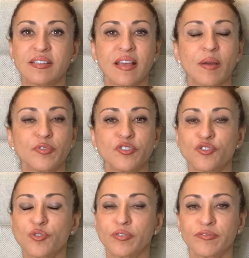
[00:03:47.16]

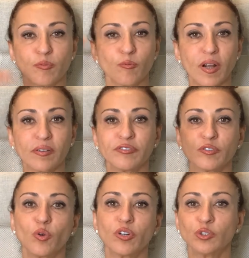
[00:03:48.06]
temperature from one
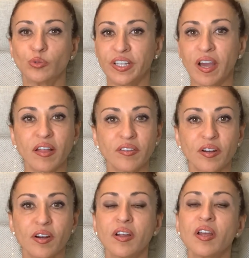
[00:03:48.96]
floor to the
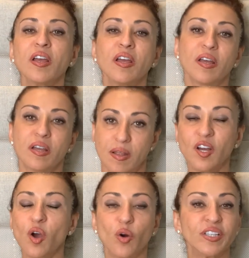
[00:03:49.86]
other,
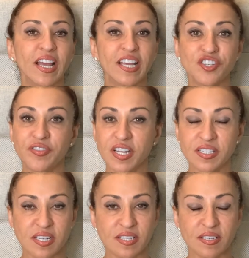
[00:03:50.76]
or the
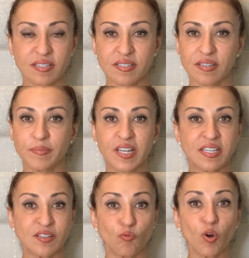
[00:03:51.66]
HVAC system
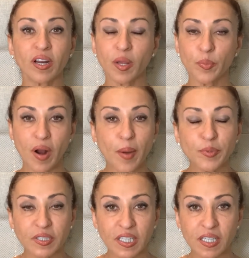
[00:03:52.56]
isn't working
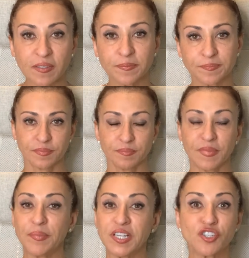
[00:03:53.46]
properly,
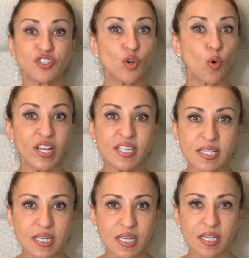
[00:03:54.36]
maybe it's
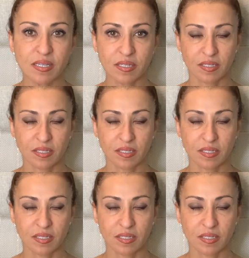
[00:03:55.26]
noisy,